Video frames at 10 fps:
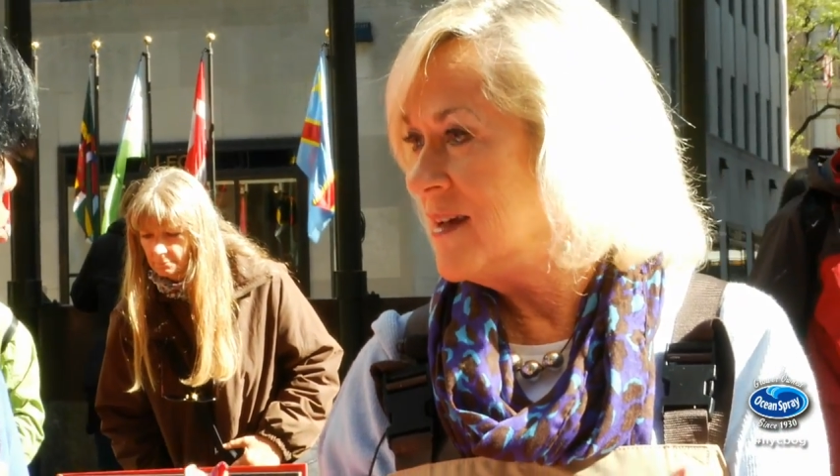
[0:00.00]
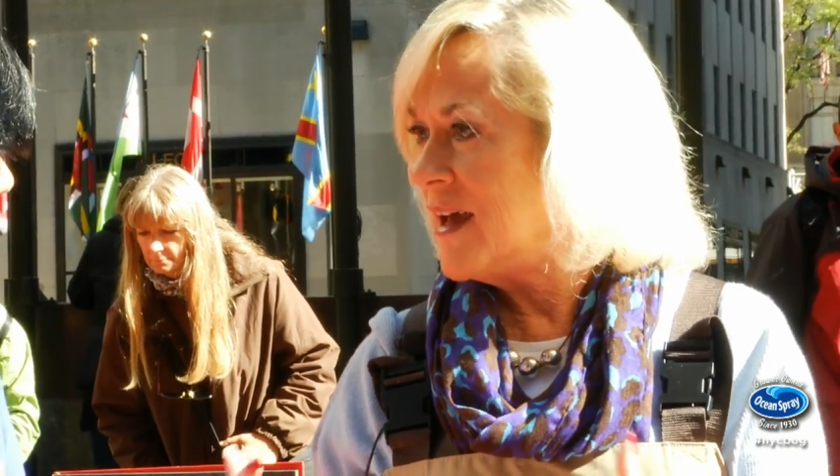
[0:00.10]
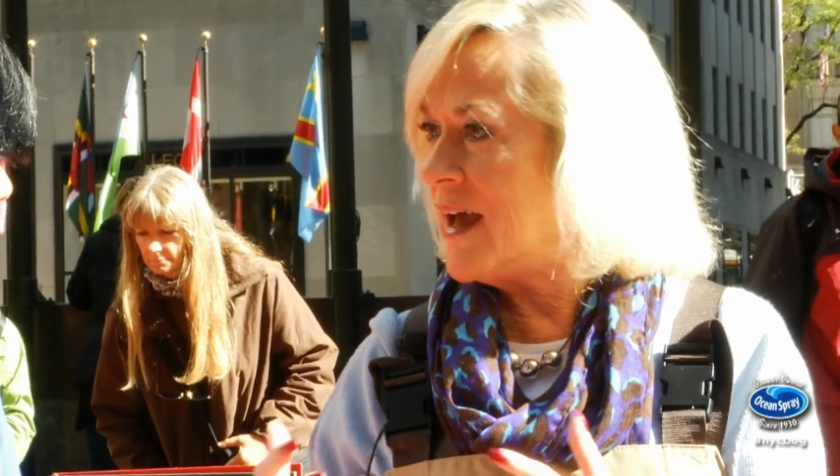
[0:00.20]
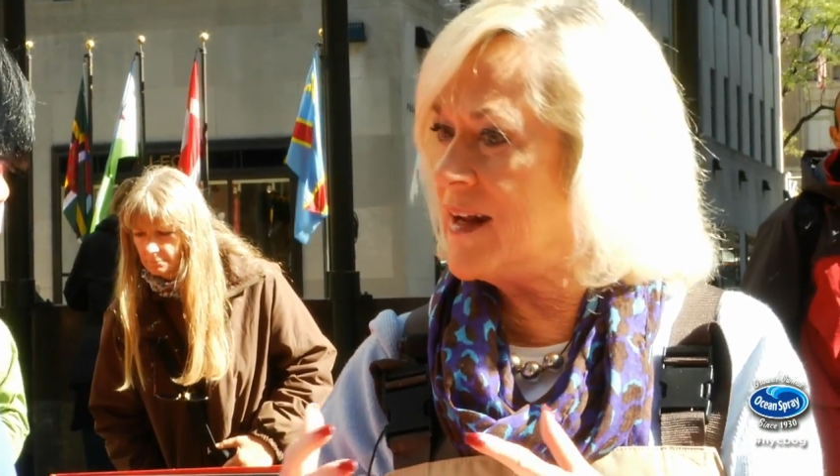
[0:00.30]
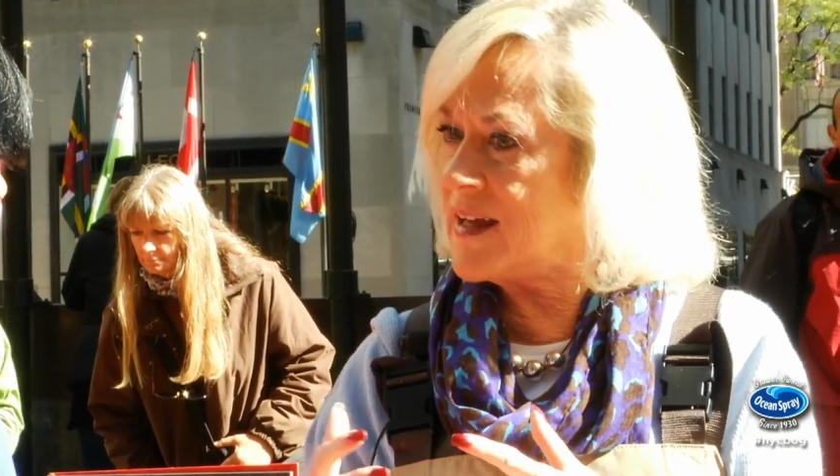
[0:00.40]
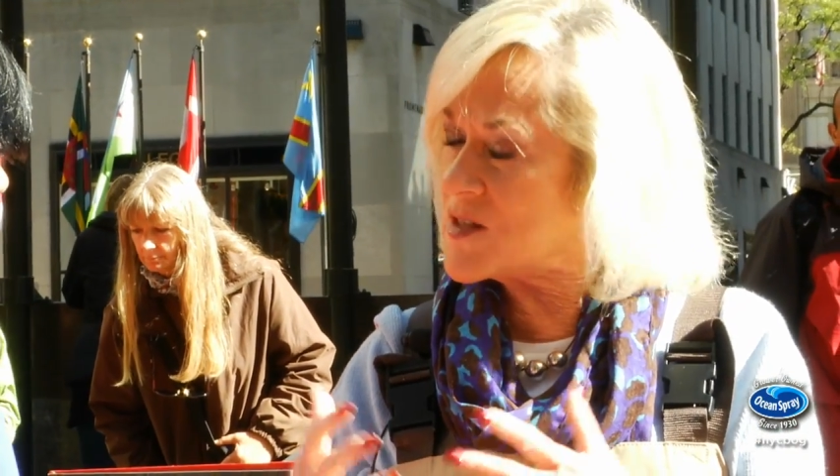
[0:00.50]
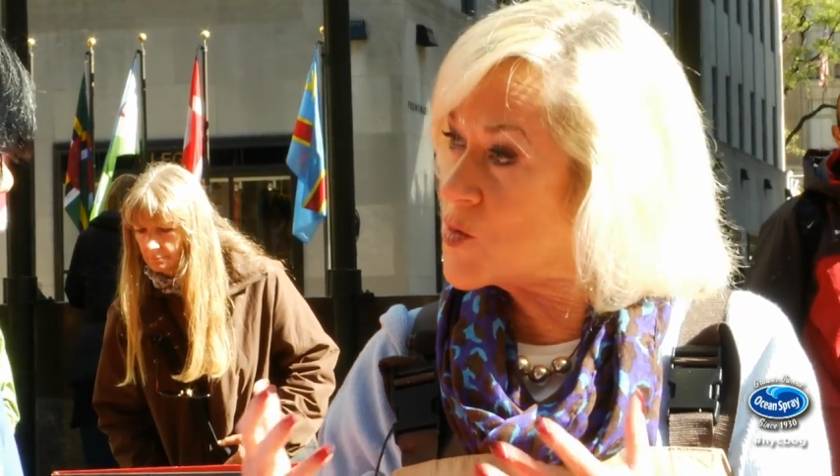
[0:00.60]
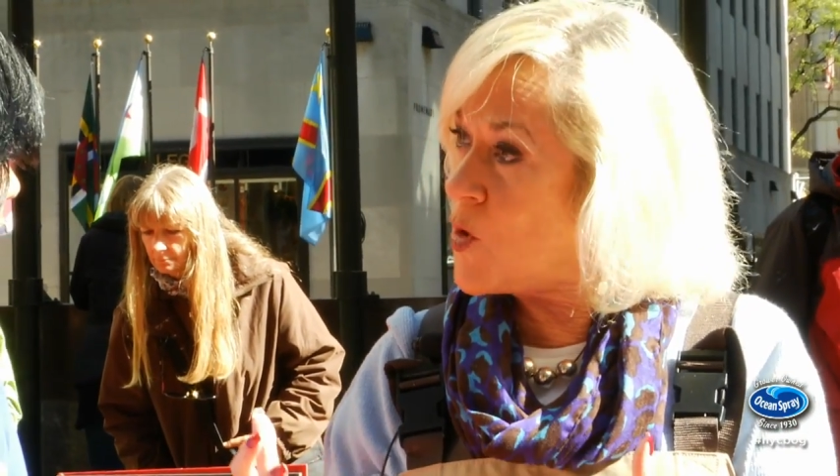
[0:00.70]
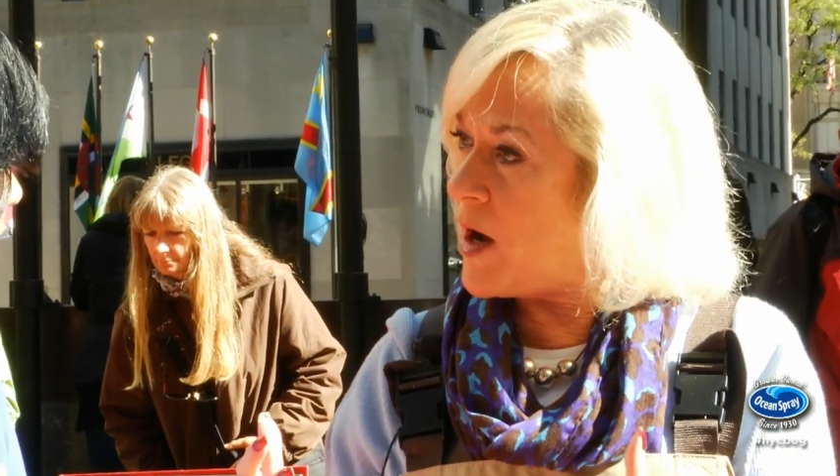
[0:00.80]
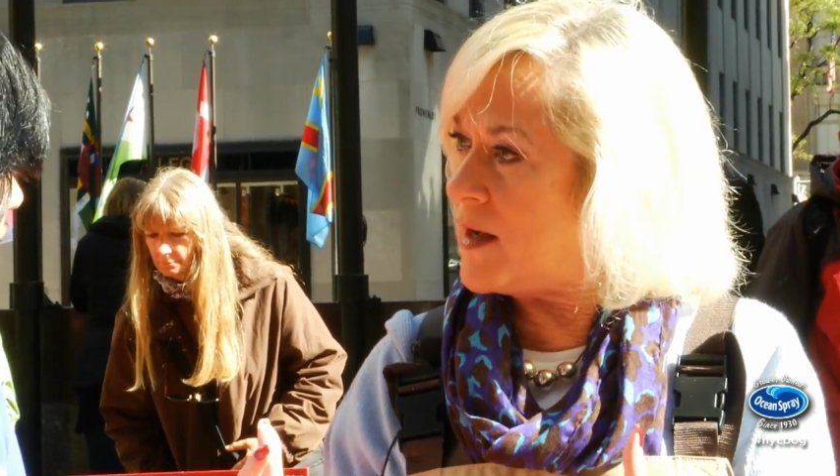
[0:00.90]
Right. And guess
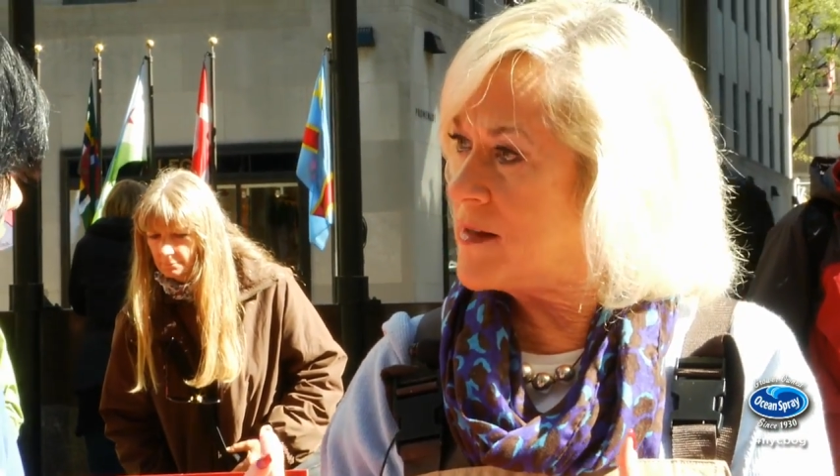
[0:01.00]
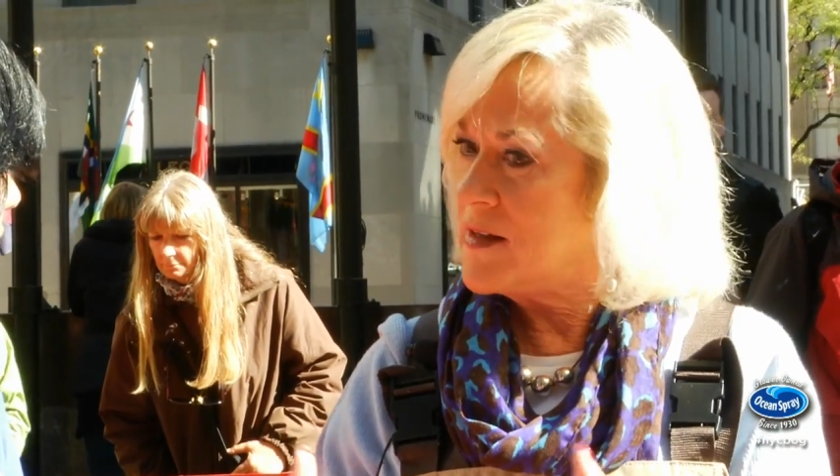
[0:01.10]
what?